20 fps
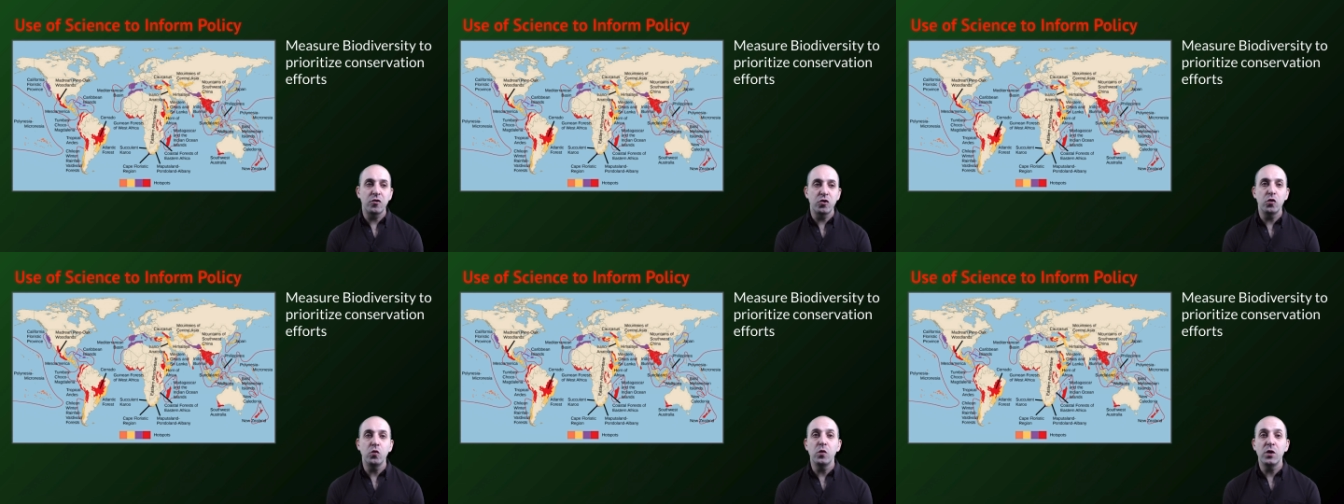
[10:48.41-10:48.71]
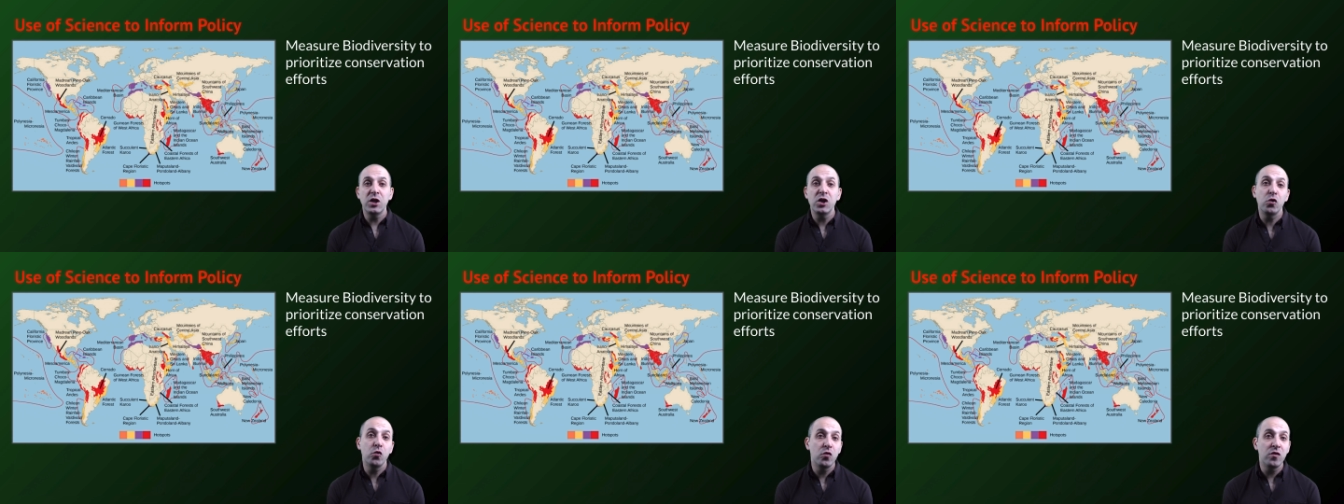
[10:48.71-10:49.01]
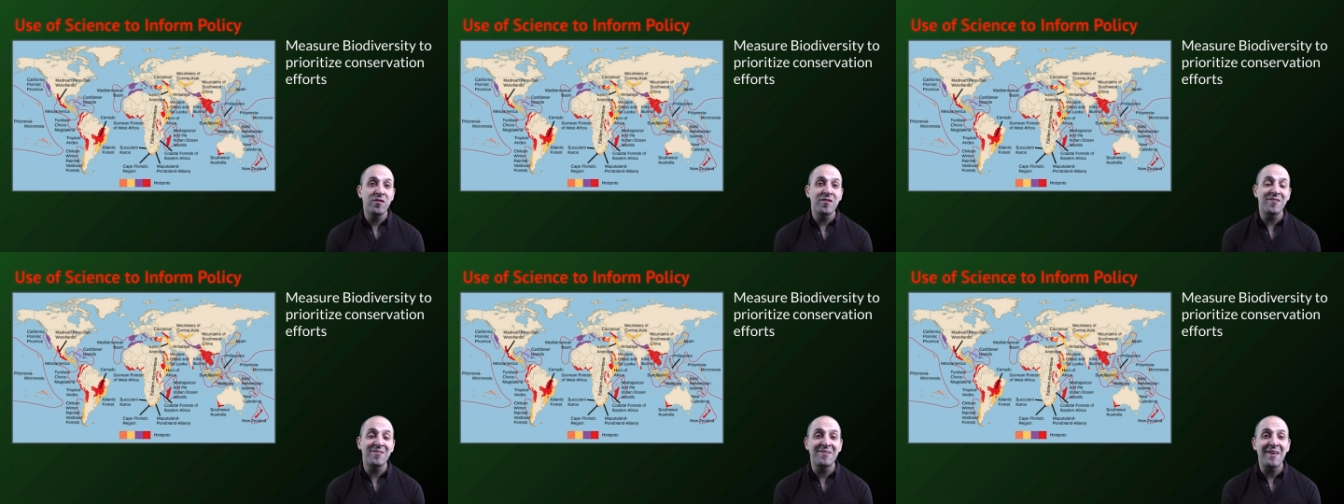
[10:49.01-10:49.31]
to
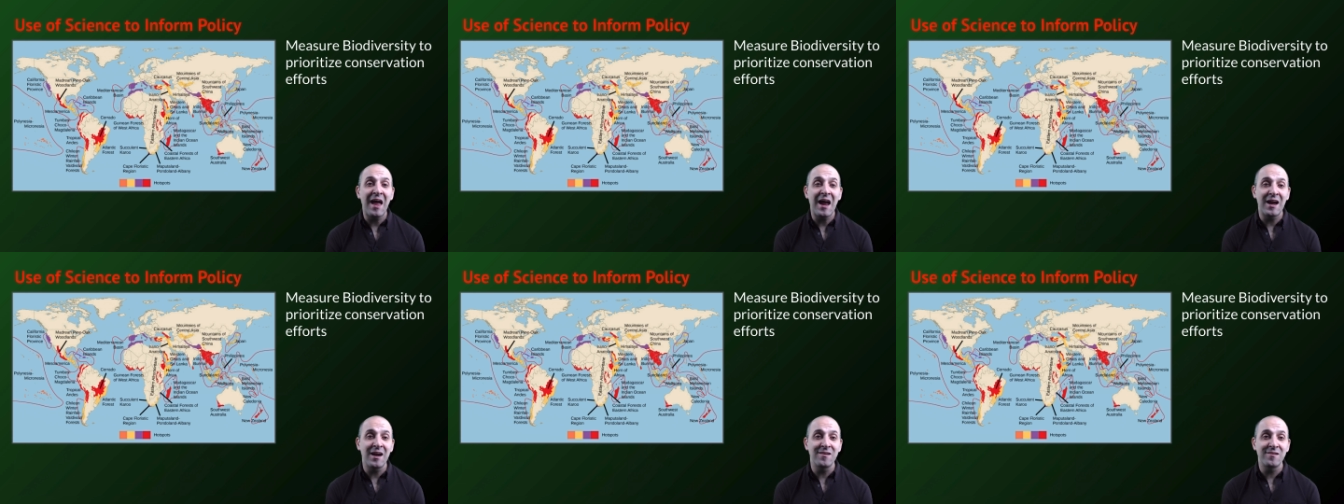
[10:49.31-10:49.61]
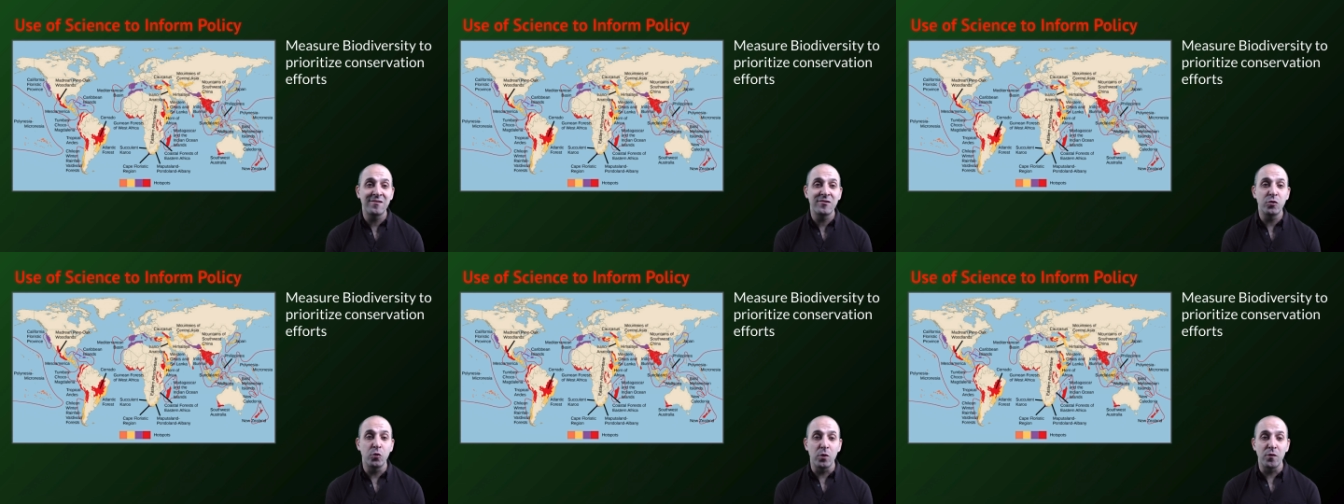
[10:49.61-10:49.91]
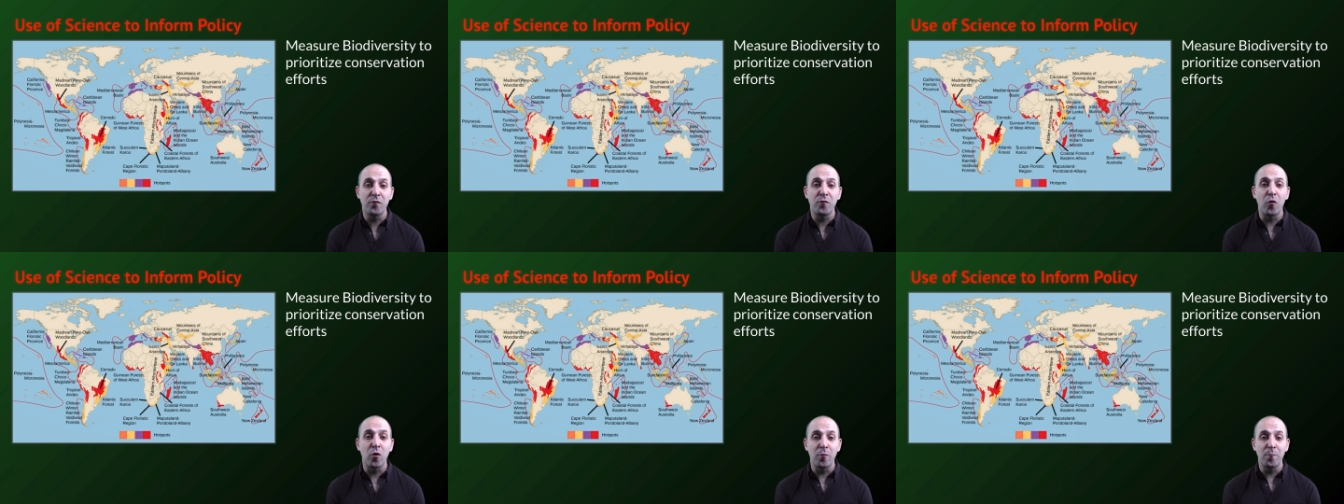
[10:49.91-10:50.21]
use science to
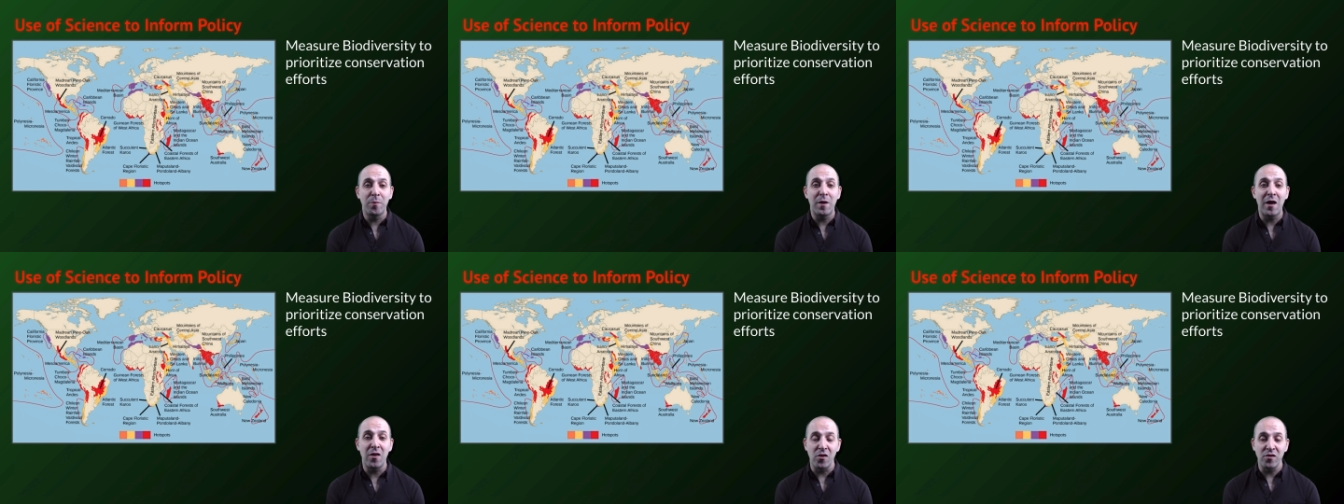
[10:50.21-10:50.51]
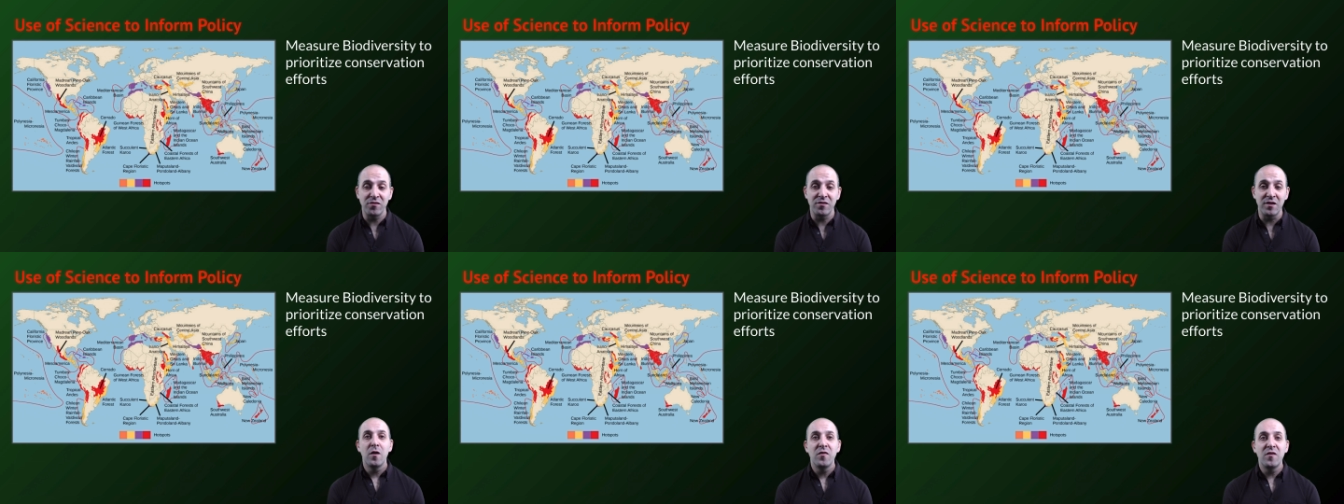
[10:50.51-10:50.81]
inform policy.